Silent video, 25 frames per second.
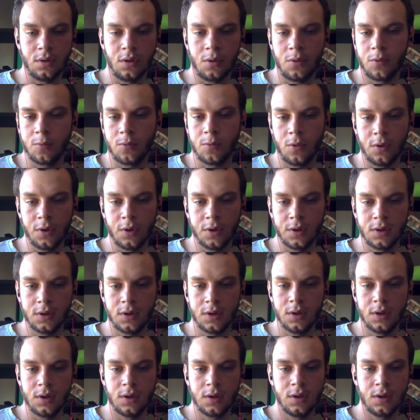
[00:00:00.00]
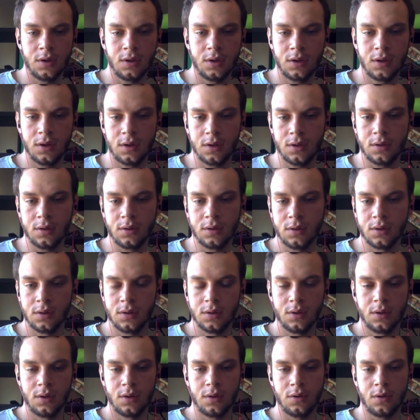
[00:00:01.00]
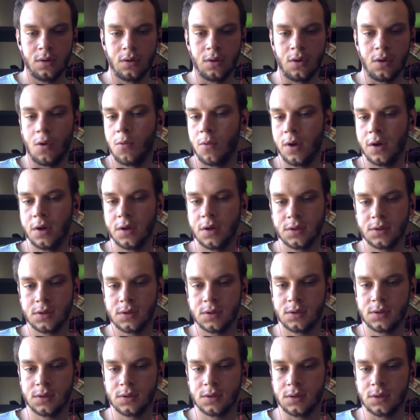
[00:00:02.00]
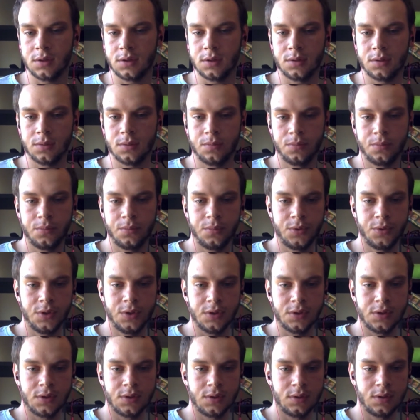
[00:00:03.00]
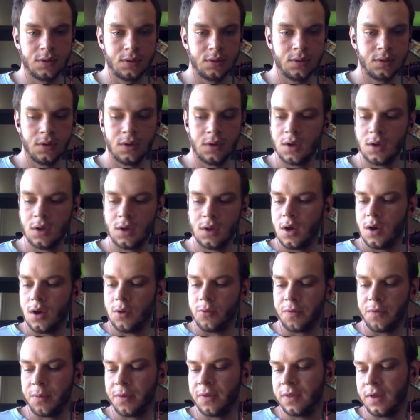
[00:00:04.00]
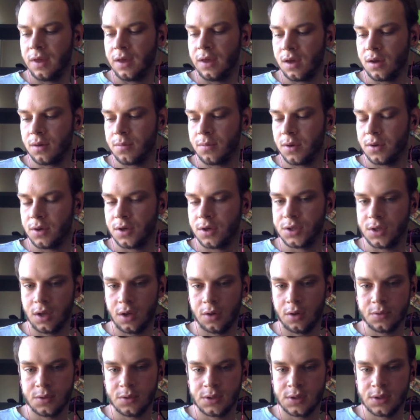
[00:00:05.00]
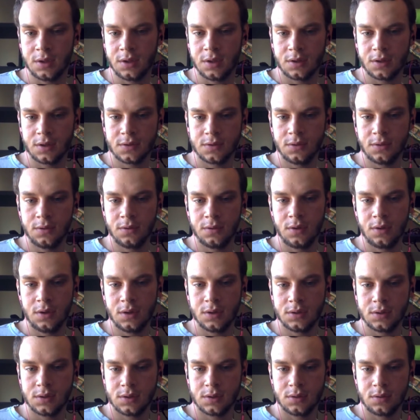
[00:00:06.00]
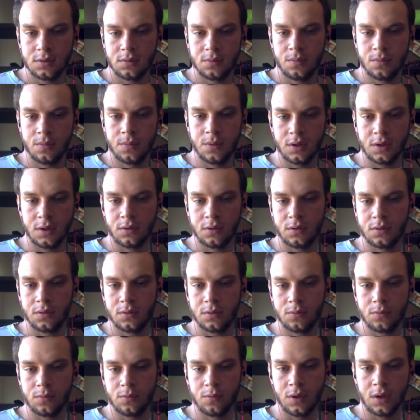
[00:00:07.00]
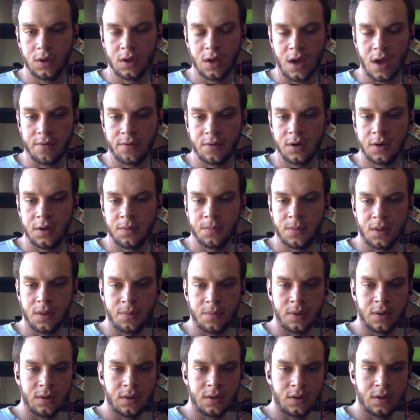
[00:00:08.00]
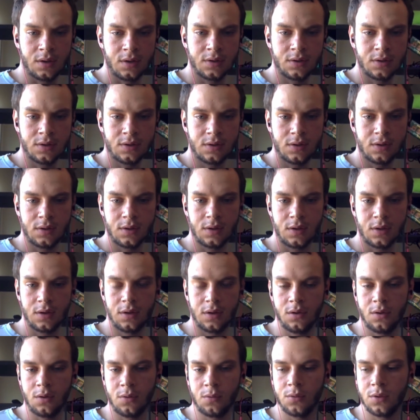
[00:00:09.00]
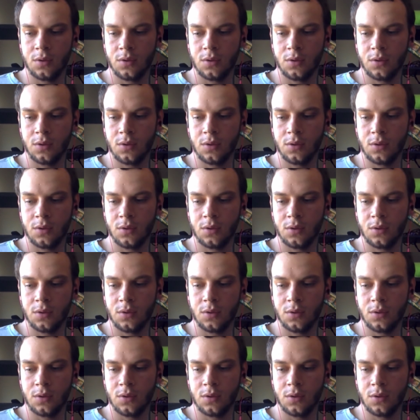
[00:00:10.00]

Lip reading: that they can say, for these two endpoints, I want always the highest quality, but for all the others, I want low quality